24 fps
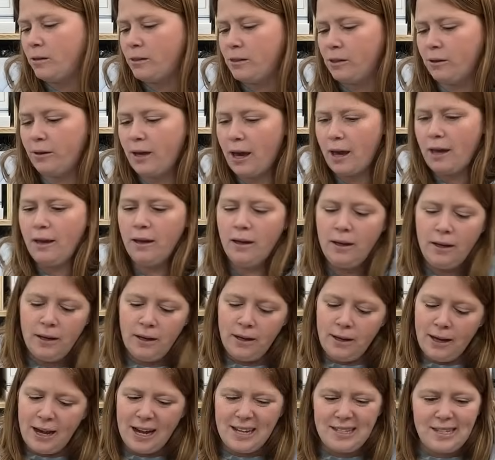So yeah,
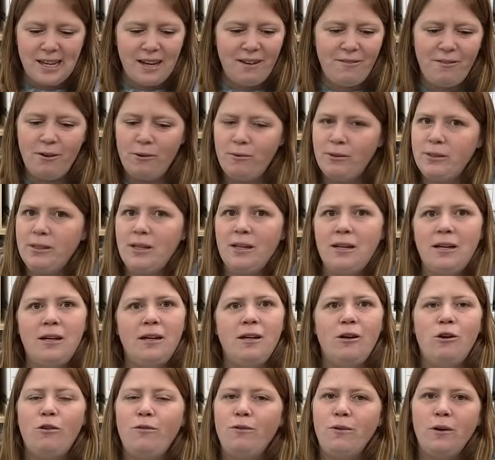I said if it was gonna
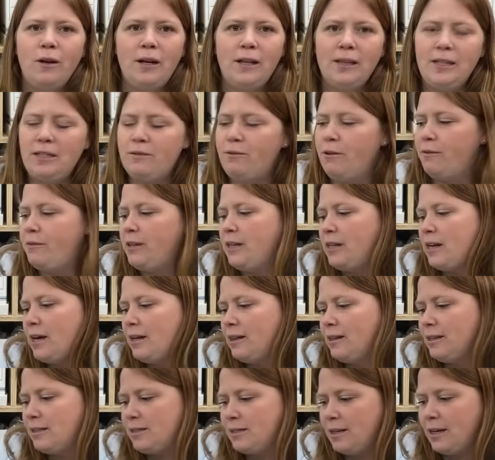go for at least fifteen, I'd
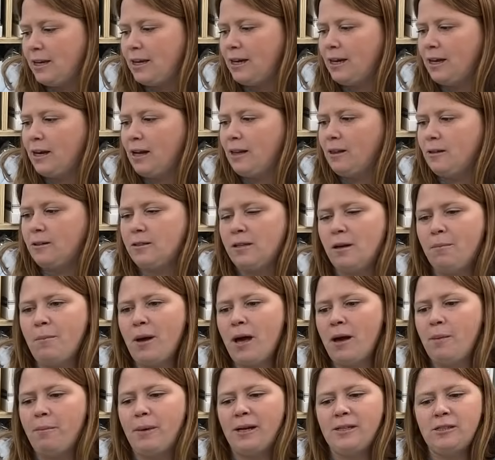list it, and I looked them
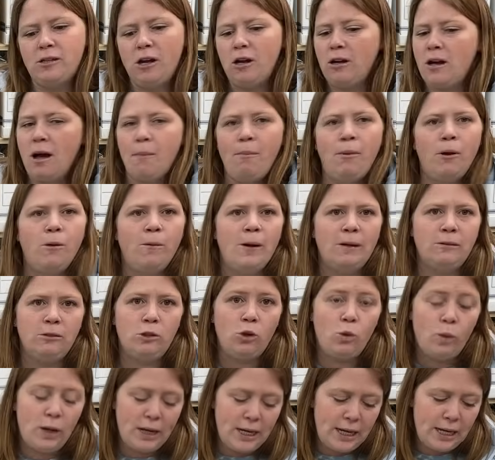up. I saw a couple around
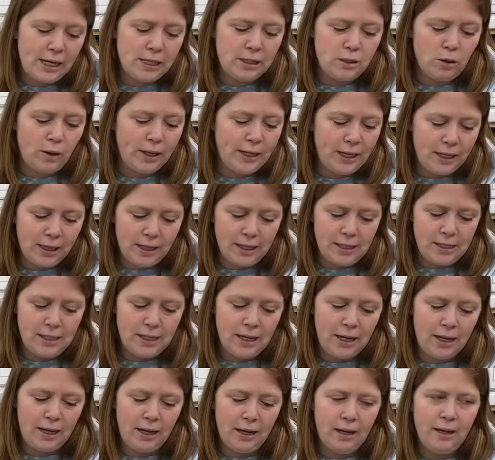twenty, so I did list
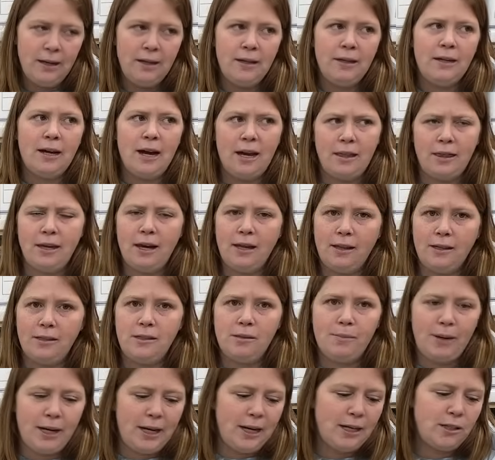it. I think I
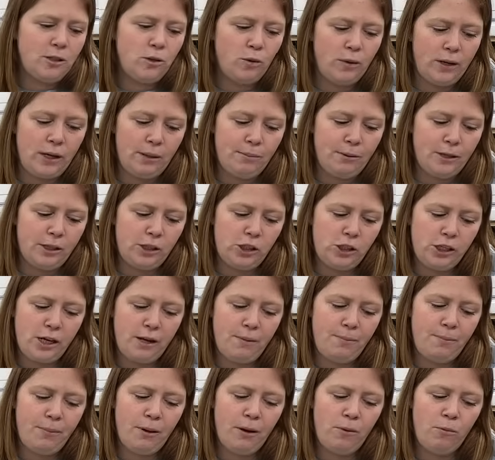listed mine at twenty plus
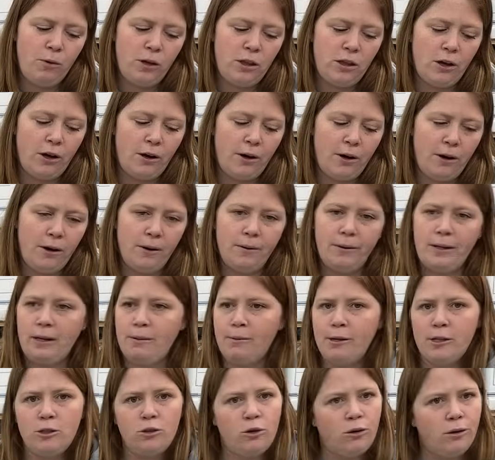ship with our
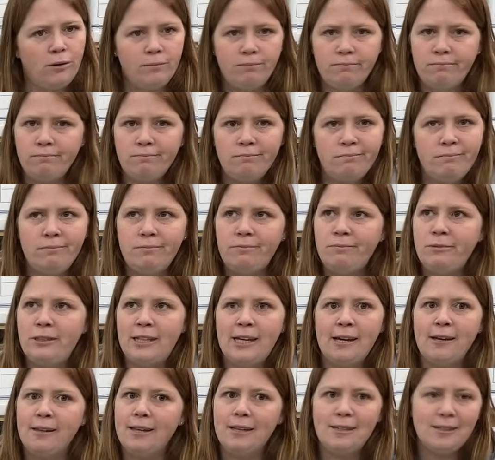eBay store
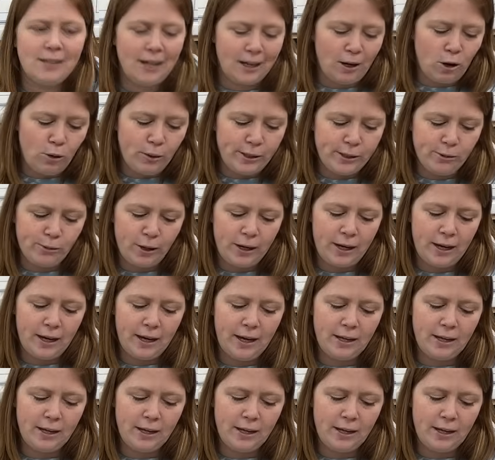sale that's like always running.